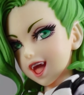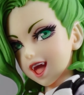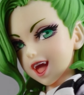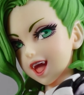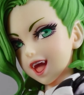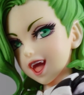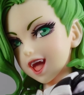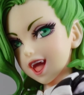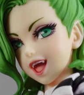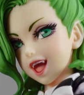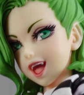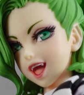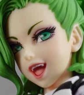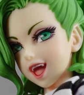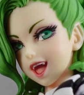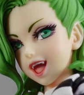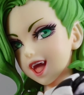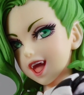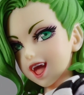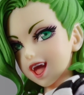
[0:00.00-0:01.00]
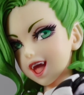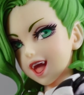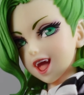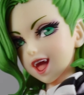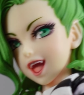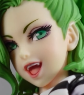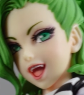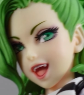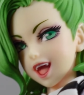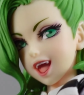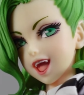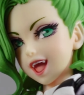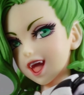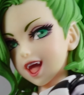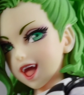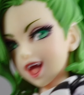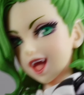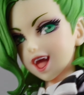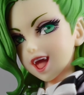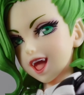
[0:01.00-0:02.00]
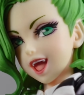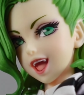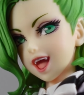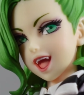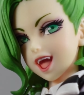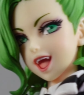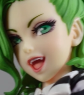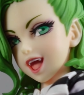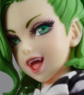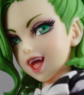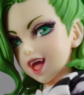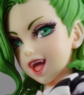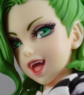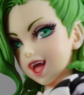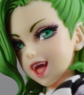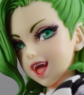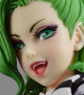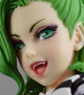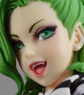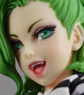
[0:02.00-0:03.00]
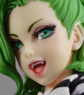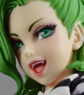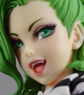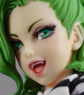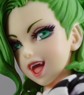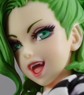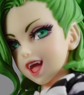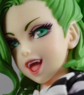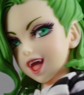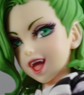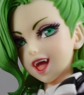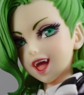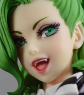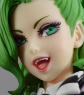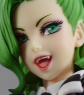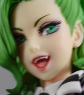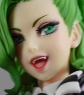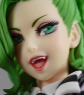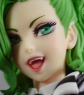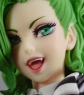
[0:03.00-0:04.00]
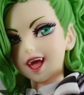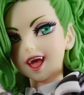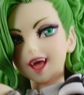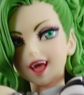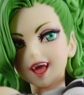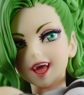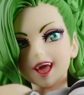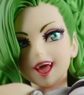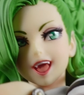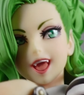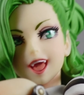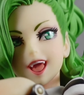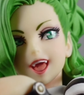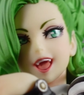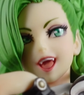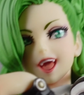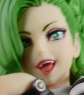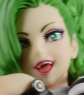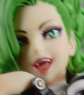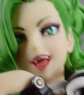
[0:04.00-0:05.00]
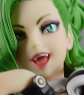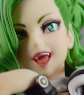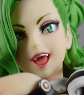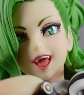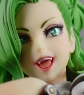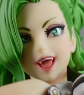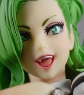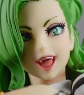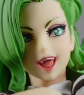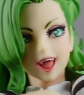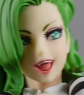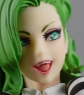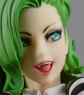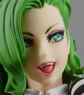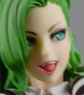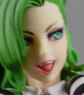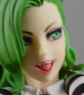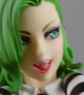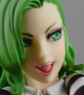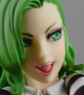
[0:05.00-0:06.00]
easy to put in there. You just sort of slot it in between her fingertips there, and it looks pretty nice.